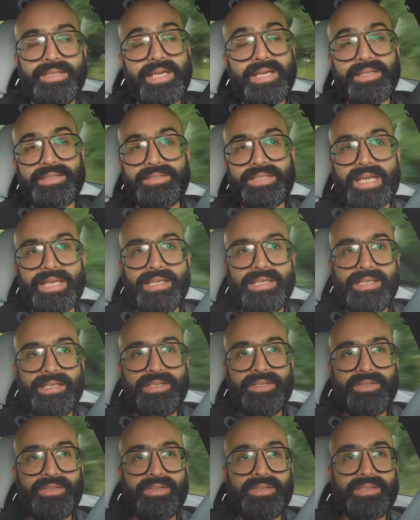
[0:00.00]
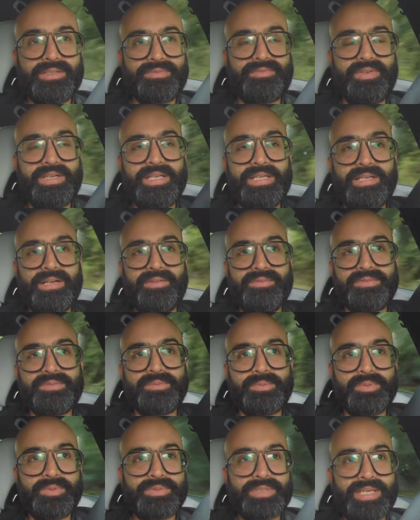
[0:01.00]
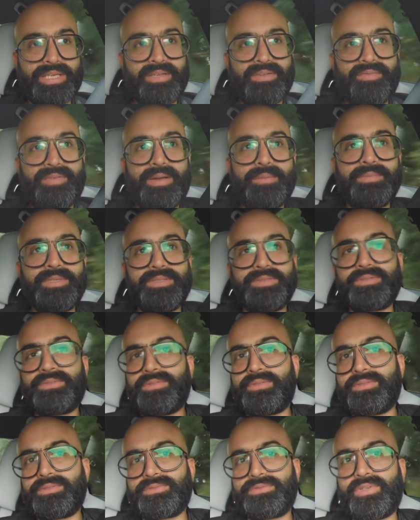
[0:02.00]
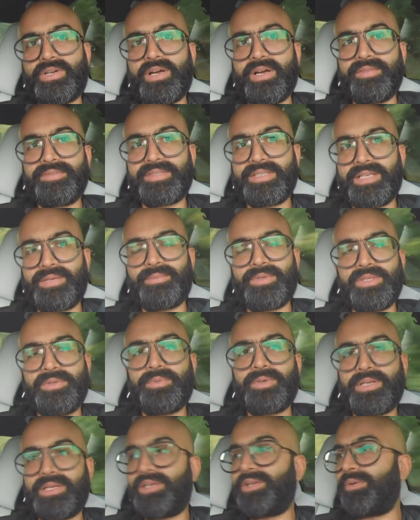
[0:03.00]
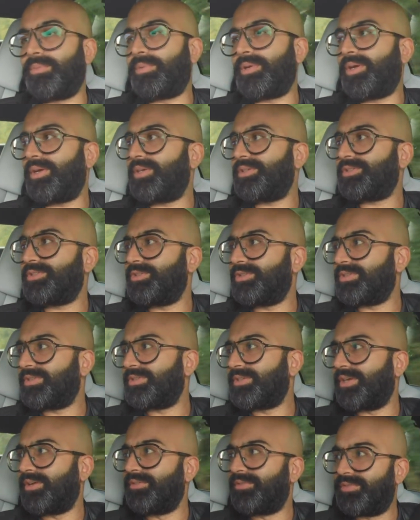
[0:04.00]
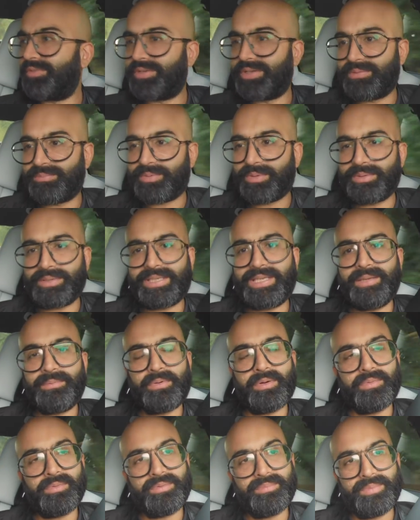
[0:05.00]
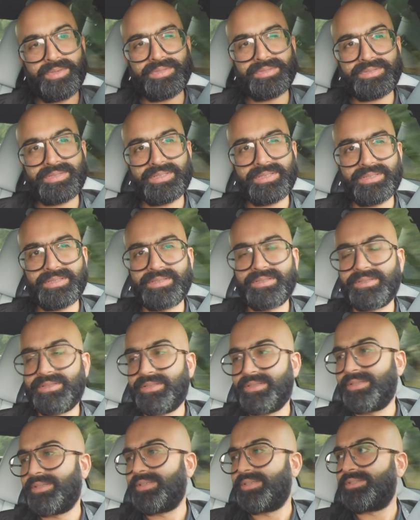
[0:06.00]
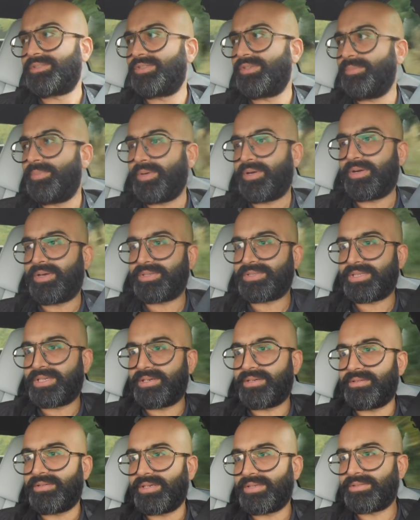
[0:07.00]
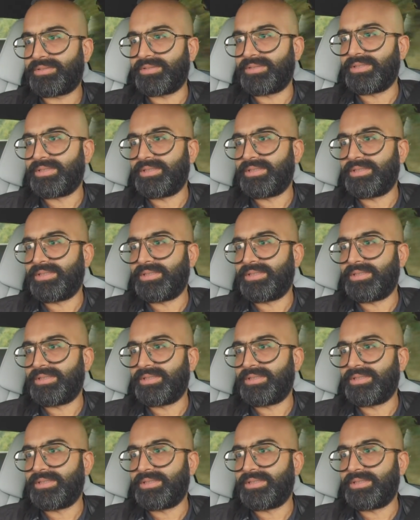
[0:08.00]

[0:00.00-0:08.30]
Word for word: Yeah, daily, it's really comfortable, take your families on long drives, and then when you want a little blast, you can go for it and probably keep up with most of the supercars that are around.